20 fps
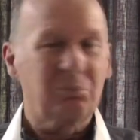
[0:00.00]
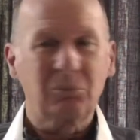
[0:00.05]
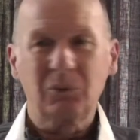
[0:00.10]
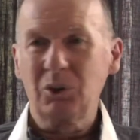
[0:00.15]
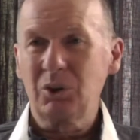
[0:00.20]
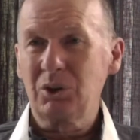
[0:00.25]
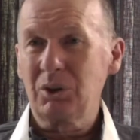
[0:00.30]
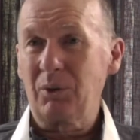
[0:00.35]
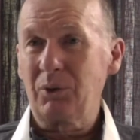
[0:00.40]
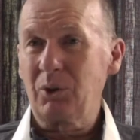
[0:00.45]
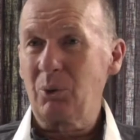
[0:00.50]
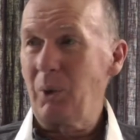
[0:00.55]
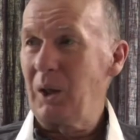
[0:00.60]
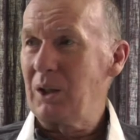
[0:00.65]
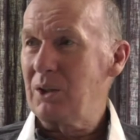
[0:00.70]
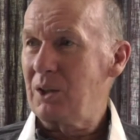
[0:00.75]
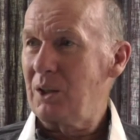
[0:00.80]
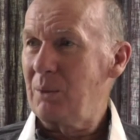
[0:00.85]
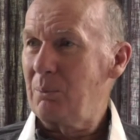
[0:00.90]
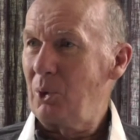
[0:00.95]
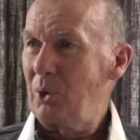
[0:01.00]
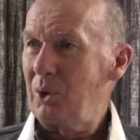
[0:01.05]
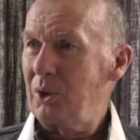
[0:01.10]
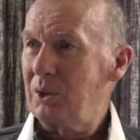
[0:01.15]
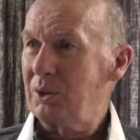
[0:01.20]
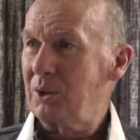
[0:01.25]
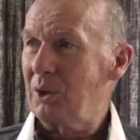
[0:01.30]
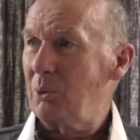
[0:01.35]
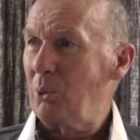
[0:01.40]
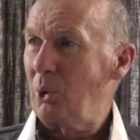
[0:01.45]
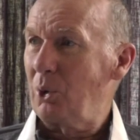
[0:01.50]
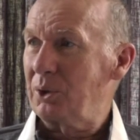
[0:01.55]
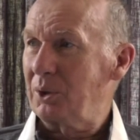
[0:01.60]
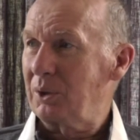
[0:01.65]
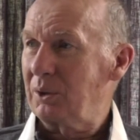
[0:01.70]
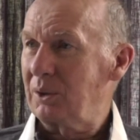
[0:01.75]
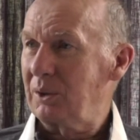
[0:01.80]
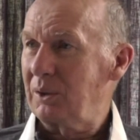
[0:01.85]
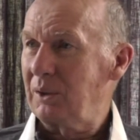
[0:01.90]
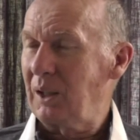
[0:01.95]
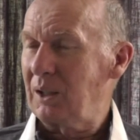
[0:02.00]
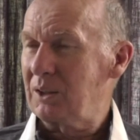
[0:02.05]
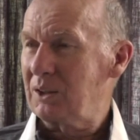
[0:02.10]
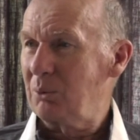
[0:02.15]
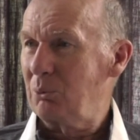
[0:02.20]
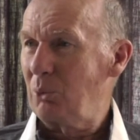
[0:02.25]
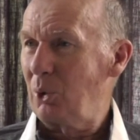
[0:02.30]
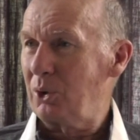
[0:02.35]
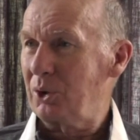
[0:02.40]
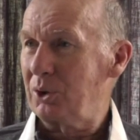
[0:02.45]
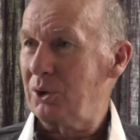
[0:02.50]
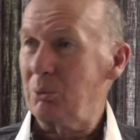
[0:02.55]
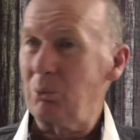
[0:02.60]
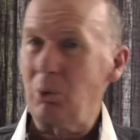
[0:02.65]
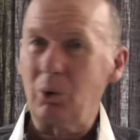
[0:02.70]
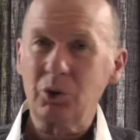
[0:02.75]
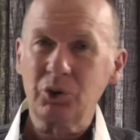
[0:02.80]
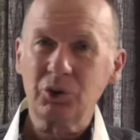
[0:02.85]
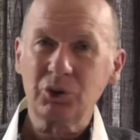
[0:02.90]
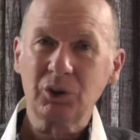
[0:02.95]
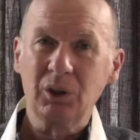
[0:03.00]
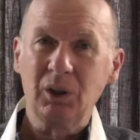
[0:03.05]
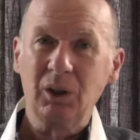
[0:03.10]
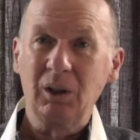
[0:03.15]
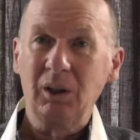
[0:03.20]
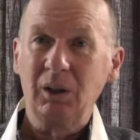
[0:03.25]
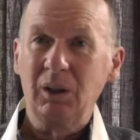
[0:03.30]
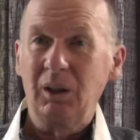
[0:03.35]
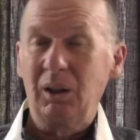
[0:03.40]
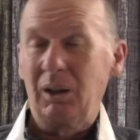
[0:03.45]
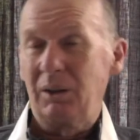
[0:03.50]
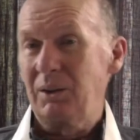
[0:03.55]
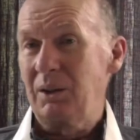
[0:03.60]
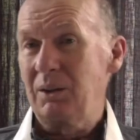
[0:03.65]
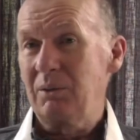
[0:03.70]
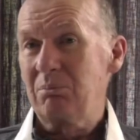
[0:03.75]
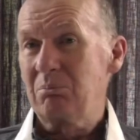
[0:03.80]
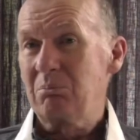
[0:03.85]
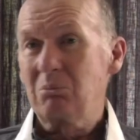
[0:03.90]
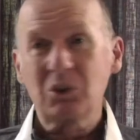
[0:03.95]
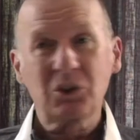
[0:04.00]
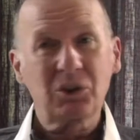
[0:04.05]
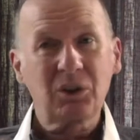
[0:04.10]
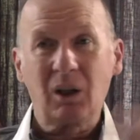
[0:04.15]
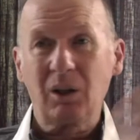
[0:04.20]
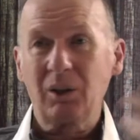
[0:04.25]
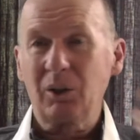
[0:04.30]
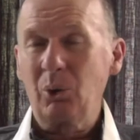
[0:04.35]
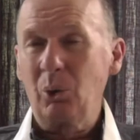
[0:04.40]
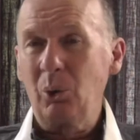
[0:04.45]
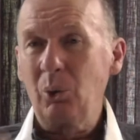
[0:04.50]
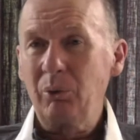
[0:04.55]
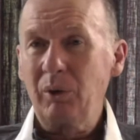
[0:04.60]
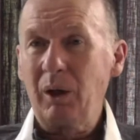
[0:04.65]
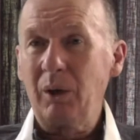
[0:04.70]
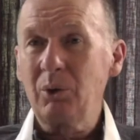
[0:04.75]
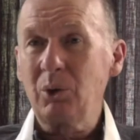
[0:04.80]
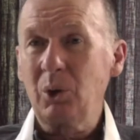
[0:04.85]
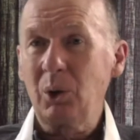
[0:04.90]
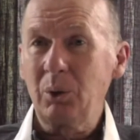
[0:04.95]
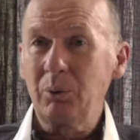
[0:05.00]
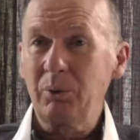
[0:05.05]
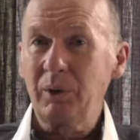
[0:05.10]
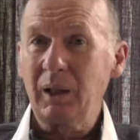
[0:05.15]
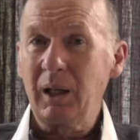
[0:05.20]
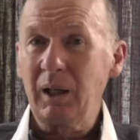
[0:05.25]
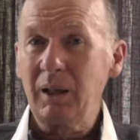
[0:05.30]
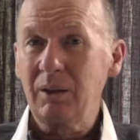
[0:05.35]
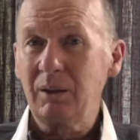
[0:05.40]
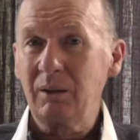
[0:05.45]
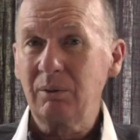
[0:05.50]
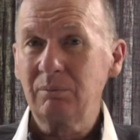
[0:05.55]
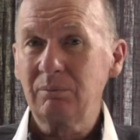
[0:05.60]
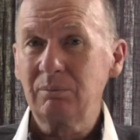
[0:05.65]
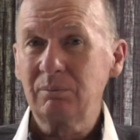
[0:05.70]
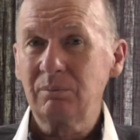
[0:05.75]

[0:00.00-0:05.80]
you just have to wait till the morning till the water you can get some water to wash and then start the whole round all over again.